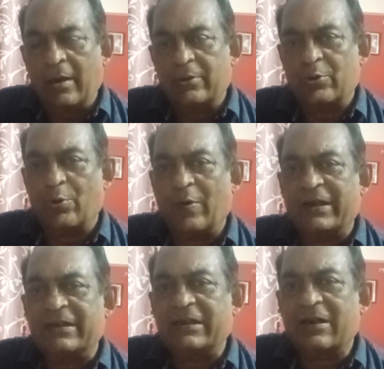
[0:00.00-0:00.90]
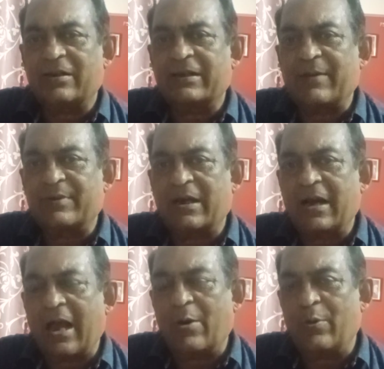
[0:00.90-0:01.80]
So, what is the concept
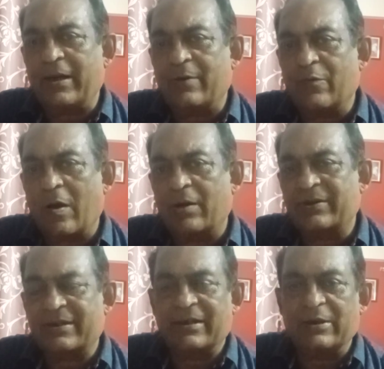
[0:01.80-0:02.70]
and how it works?